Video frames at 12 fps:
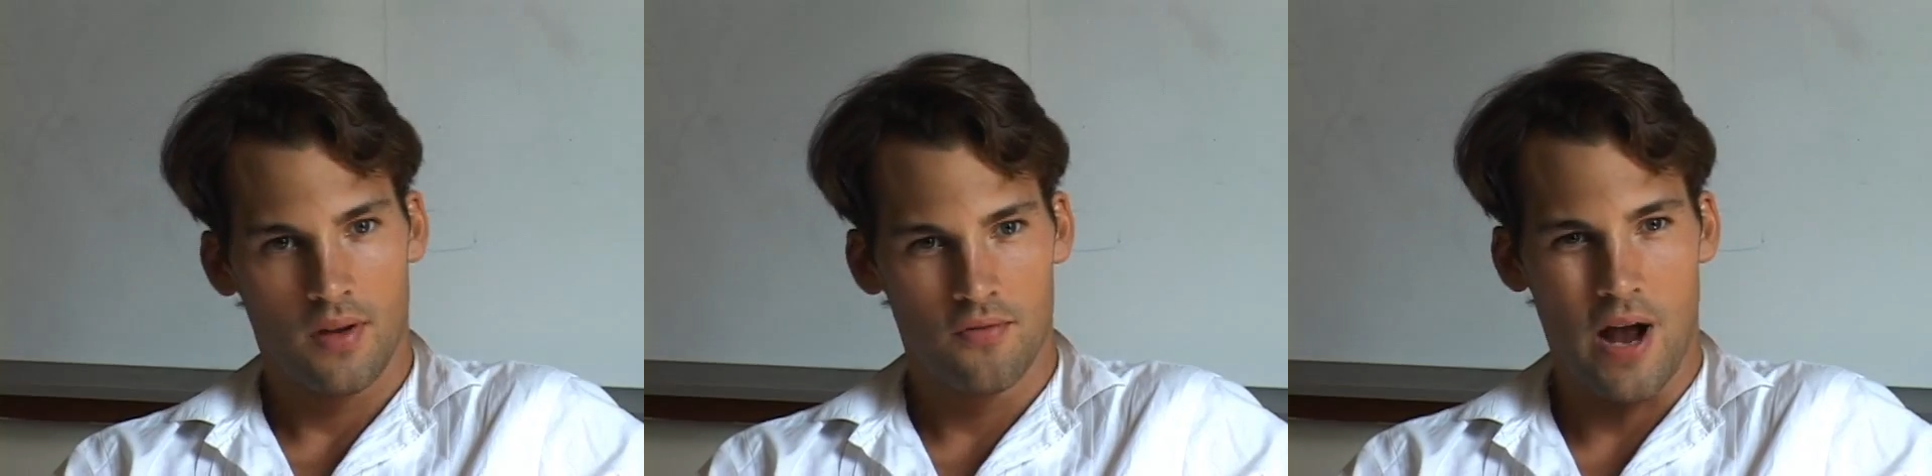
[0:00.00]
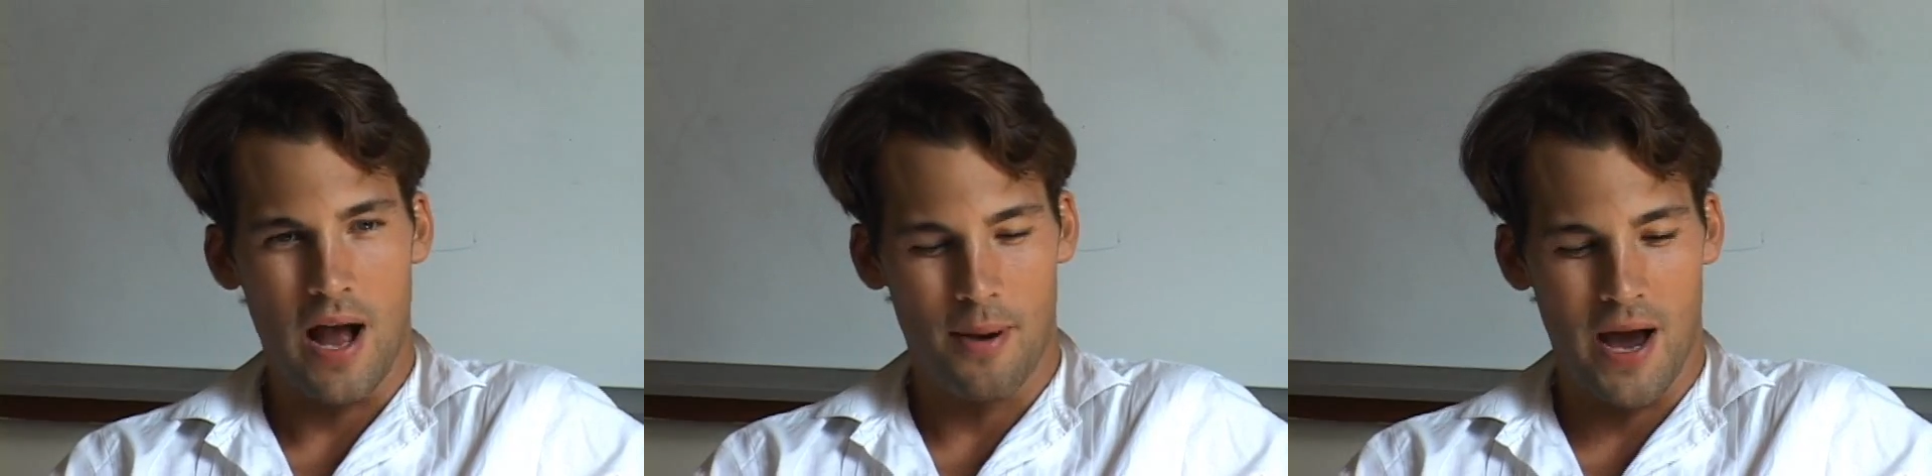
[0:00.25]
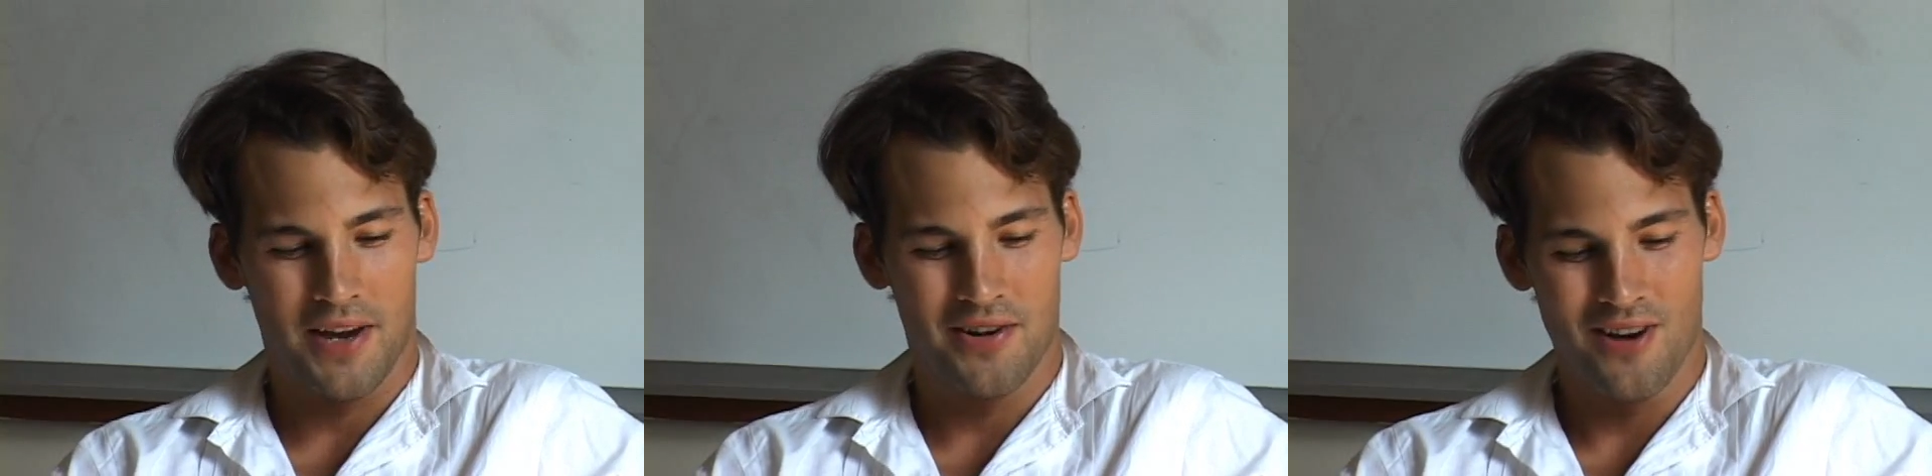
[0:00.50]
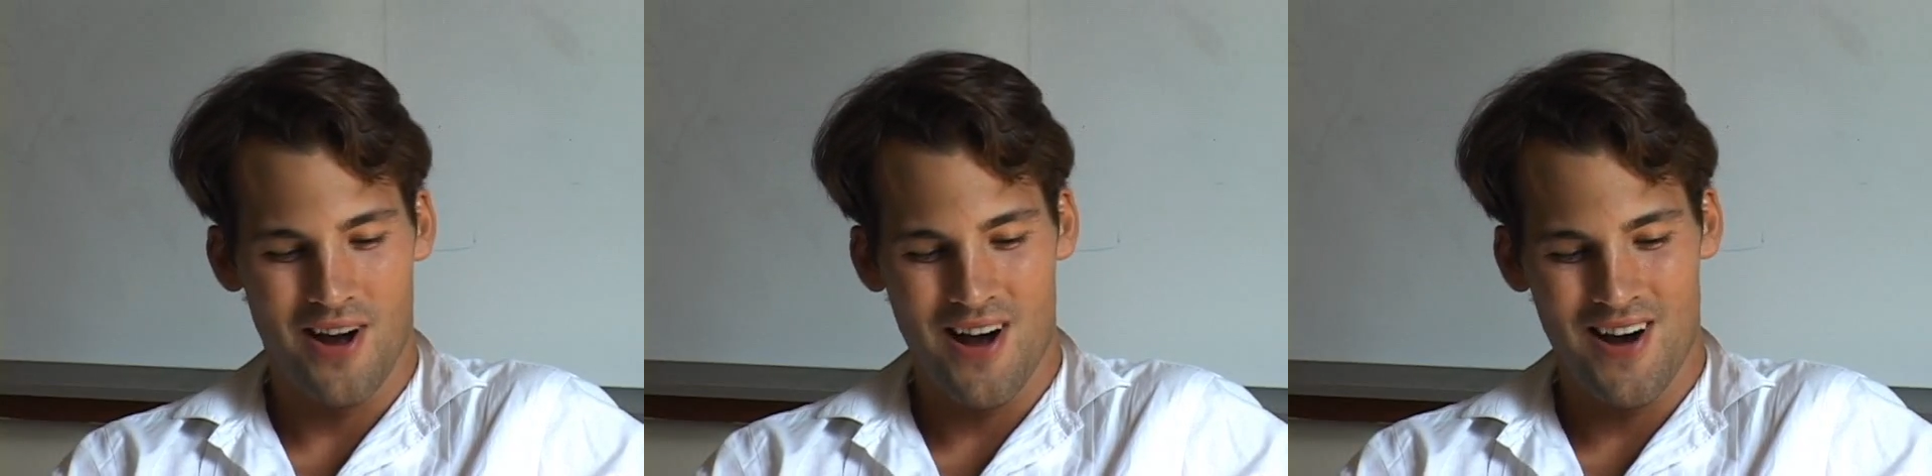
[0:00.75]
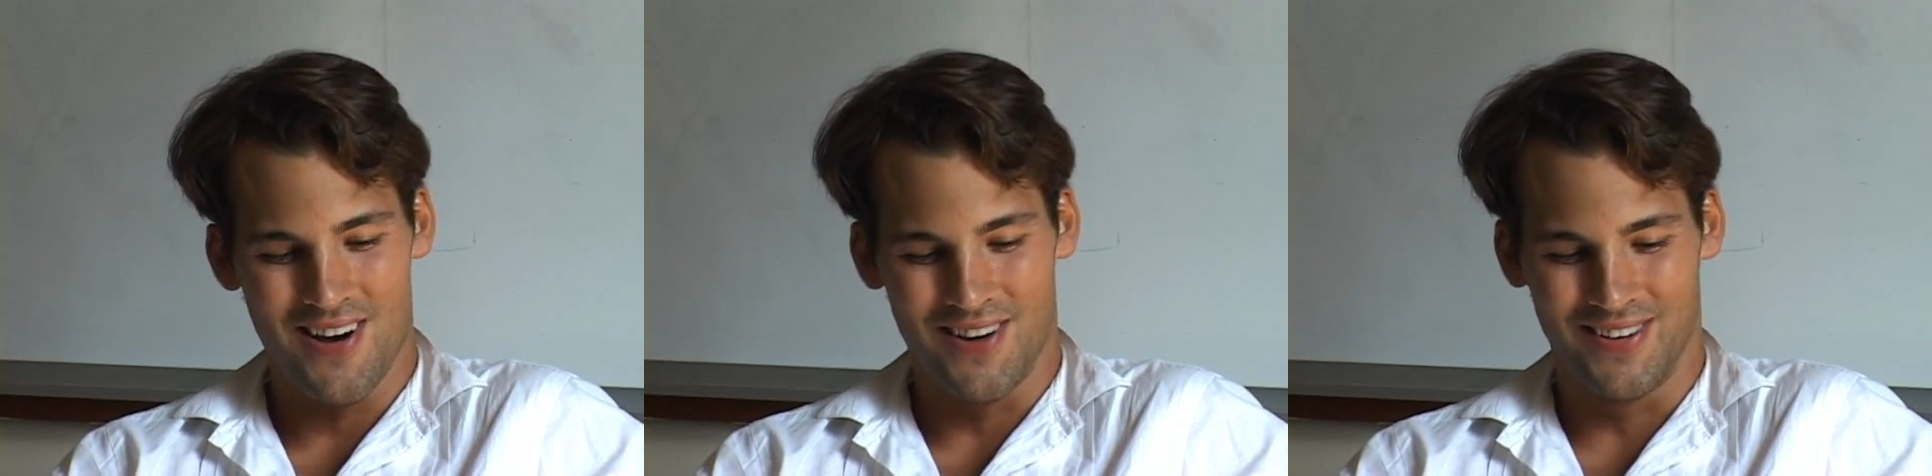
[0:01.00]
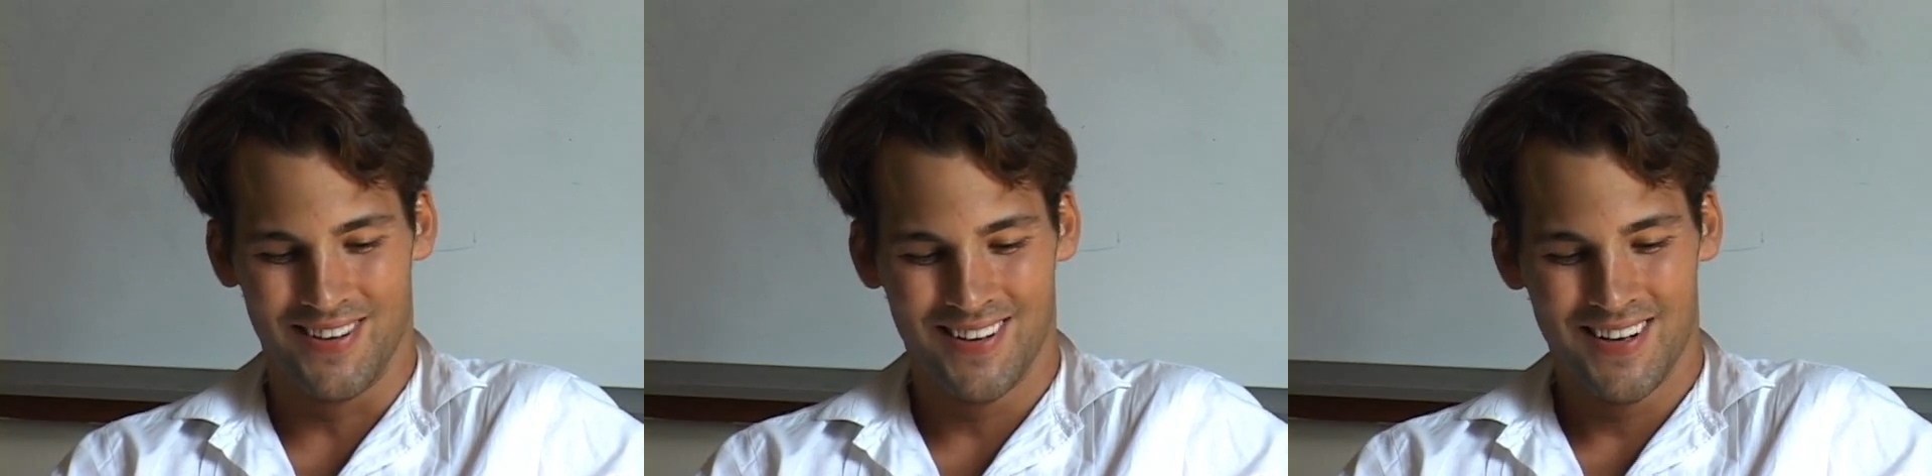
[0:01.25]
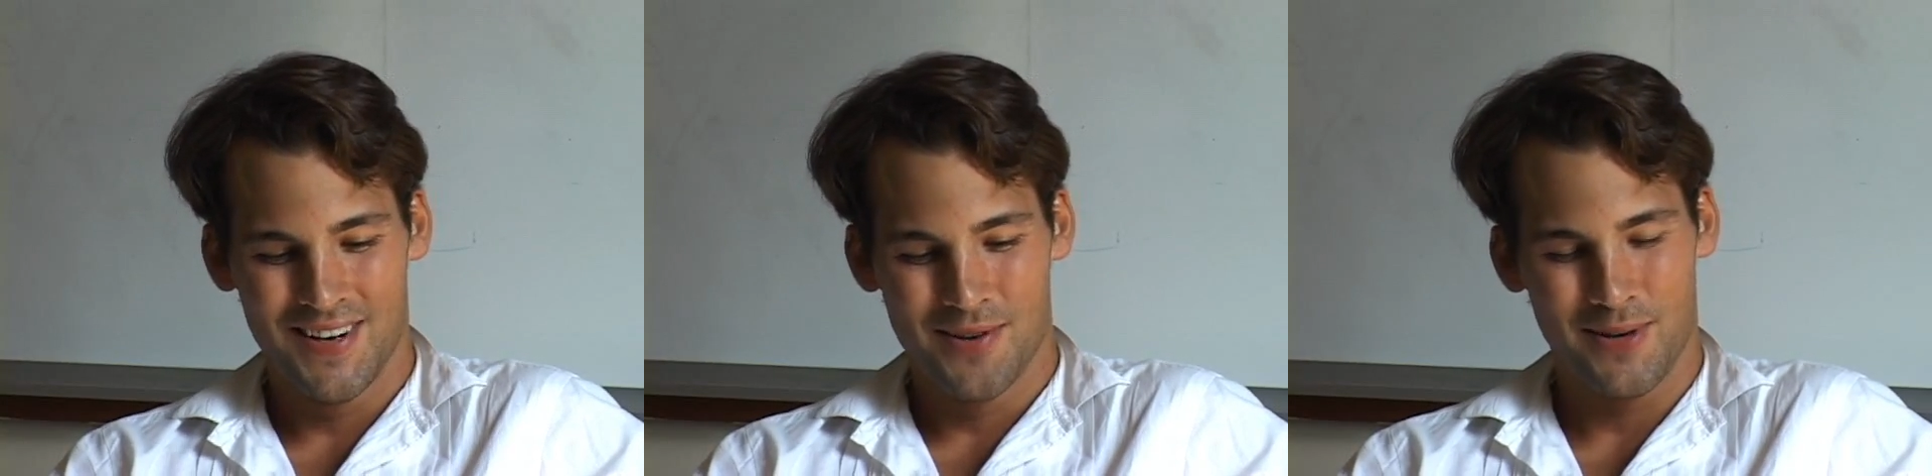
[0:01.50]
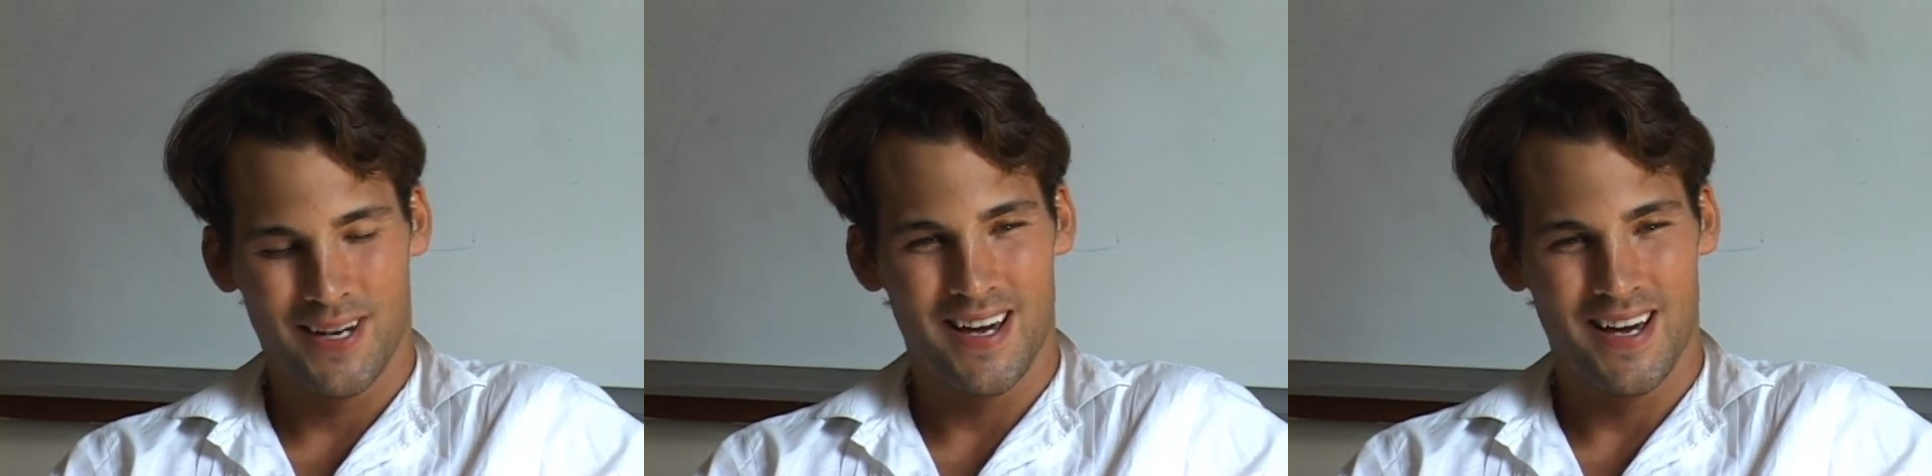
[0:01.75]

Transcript: Rabbi Krohn!